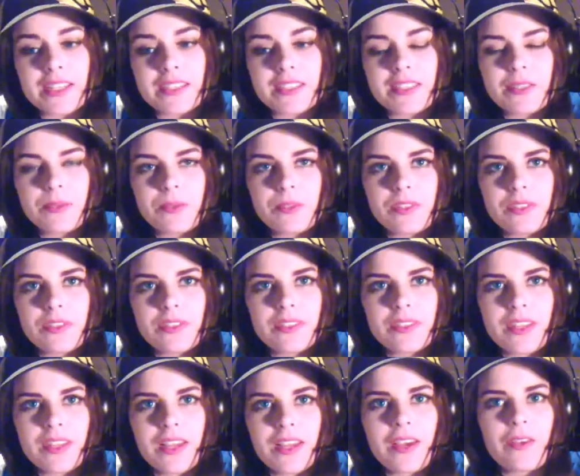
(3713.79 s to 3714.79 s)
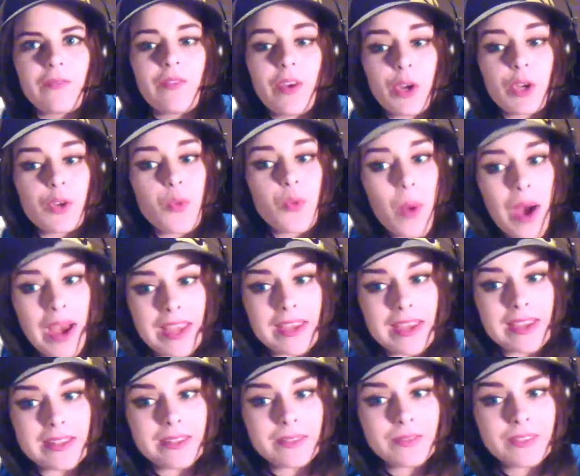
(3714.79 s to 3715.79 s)
It was very quiet.
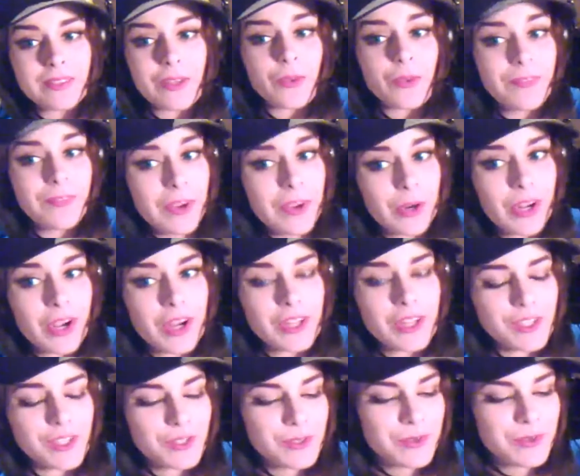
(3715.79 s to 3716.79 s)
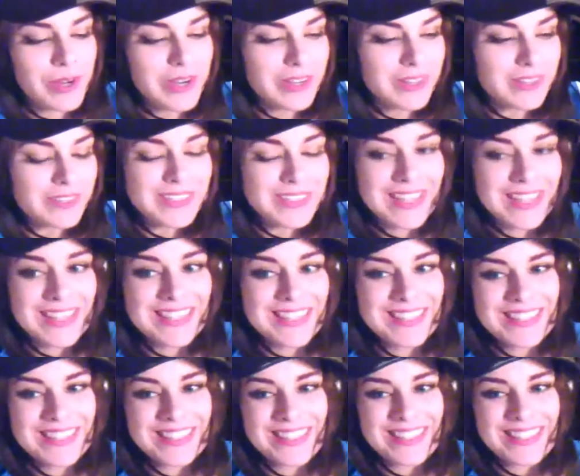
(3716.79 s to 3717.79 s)
They were very concentrated.
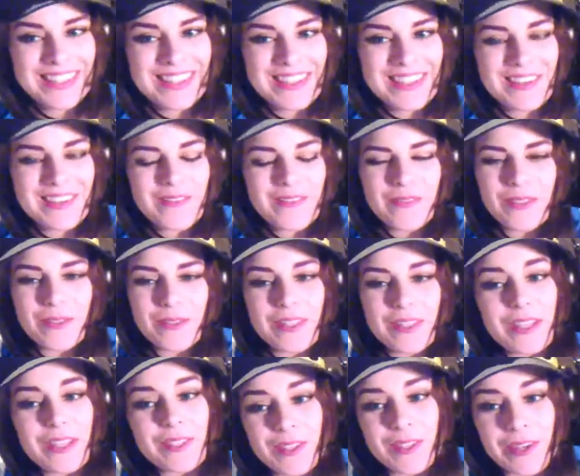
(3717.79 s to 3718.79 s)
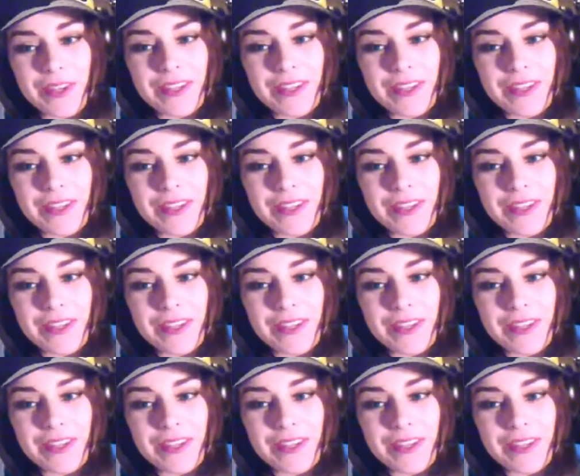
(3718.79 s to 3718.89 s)
So that's good.